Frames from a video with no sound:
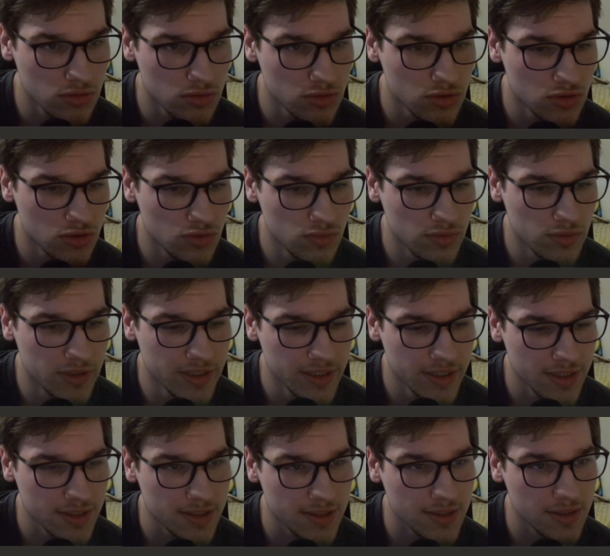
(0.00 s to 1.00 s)
do
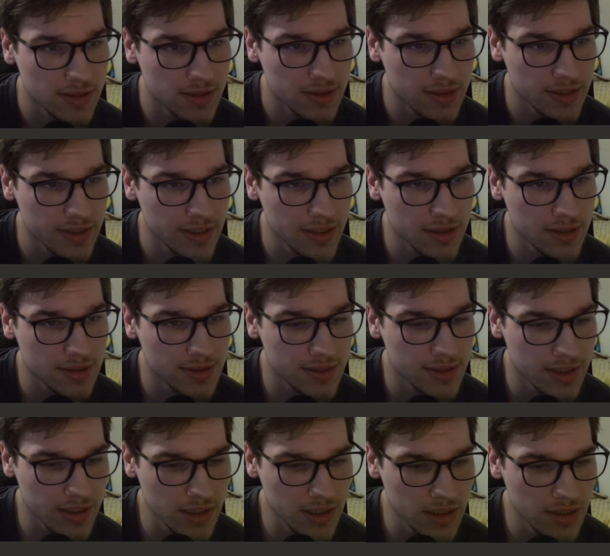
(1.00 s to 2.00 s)
this, take,
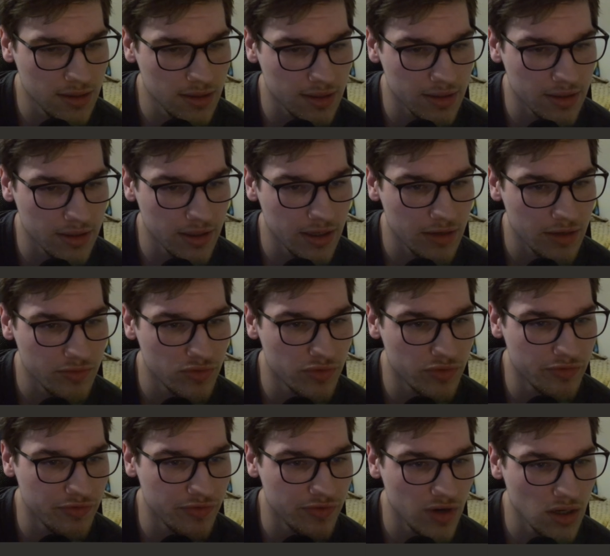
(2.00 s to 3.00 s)
and I have the
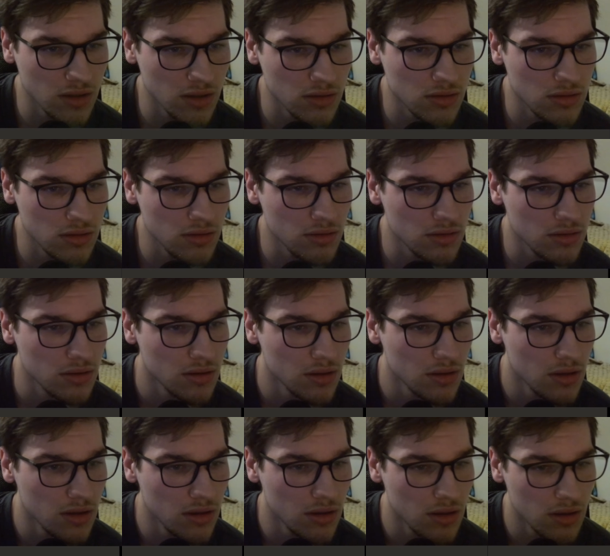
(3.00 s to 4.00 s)
file.
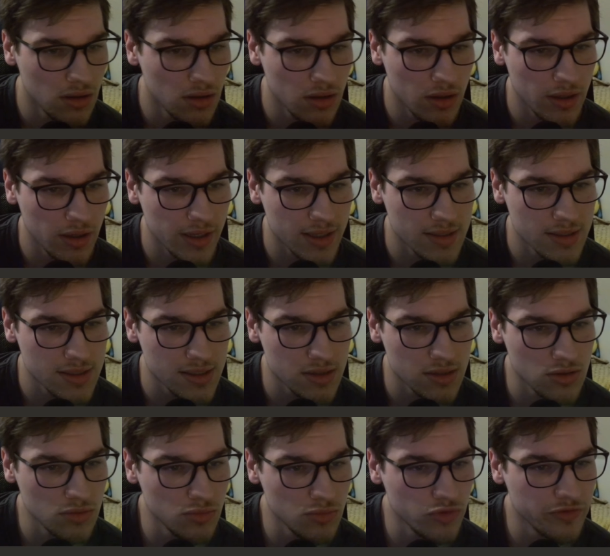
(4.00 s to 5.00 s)
I can
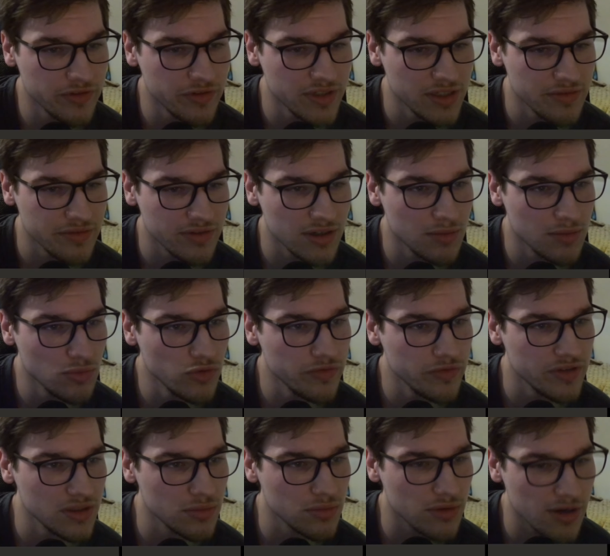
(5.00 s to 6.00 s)
still move in. If I
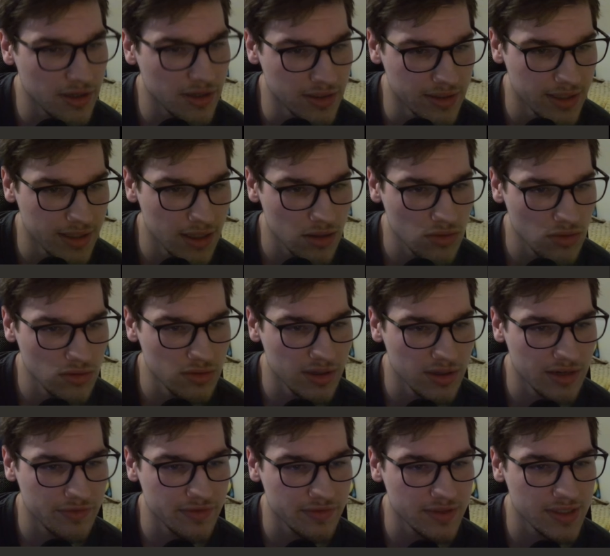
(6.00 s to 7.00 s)
move in right now, you
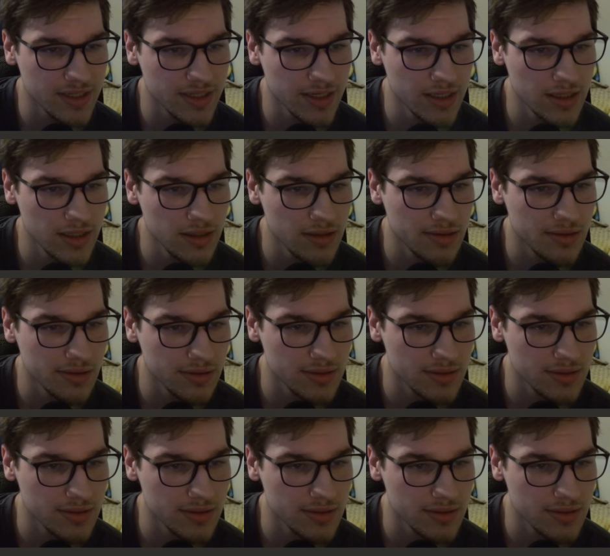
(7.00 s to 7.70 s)
have take,